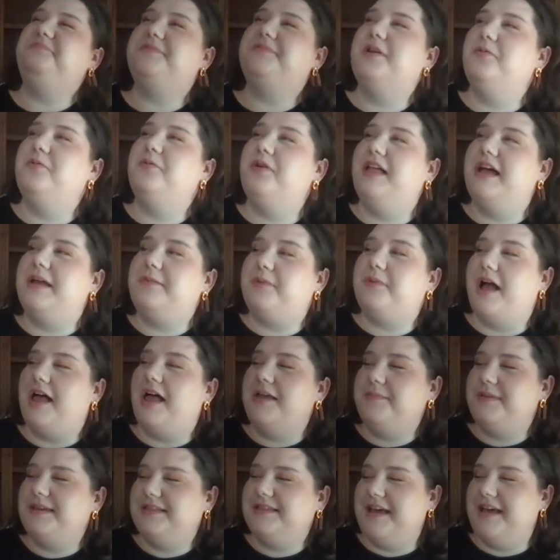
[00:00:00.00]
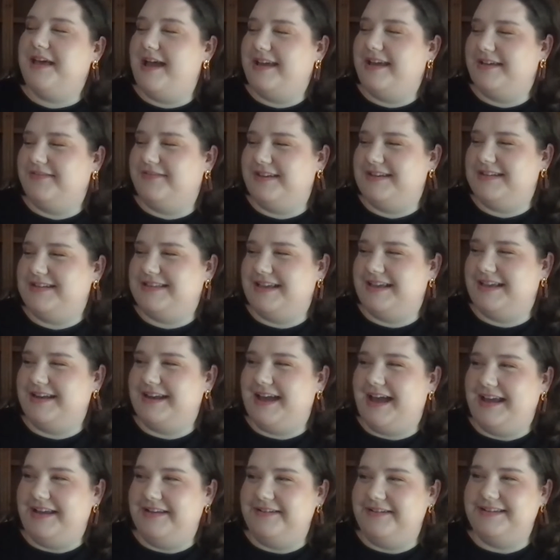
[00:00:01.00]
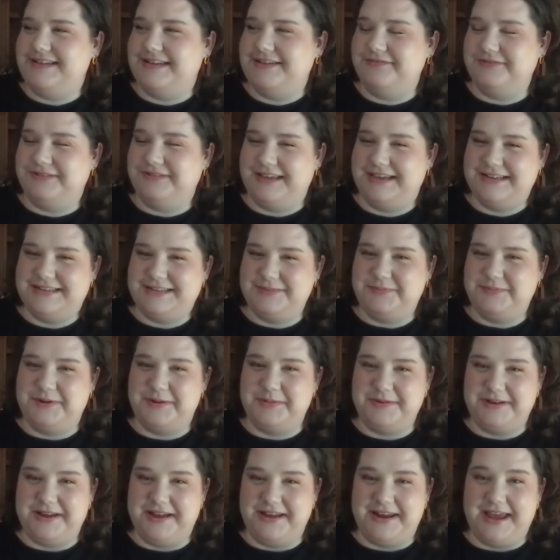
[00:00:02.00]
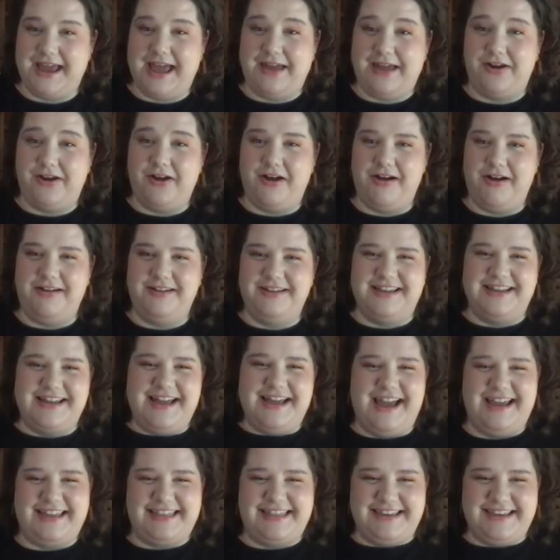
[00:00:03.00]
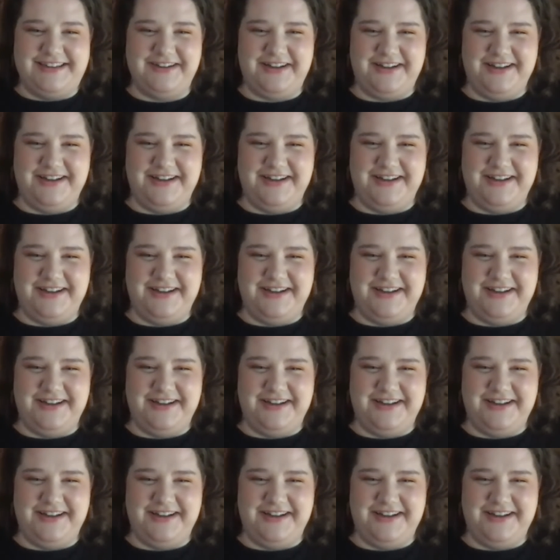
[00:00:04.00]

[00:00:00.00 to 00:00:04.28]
Well, I'd probably be lying if I said I didn't relate to the prima donna at all. I think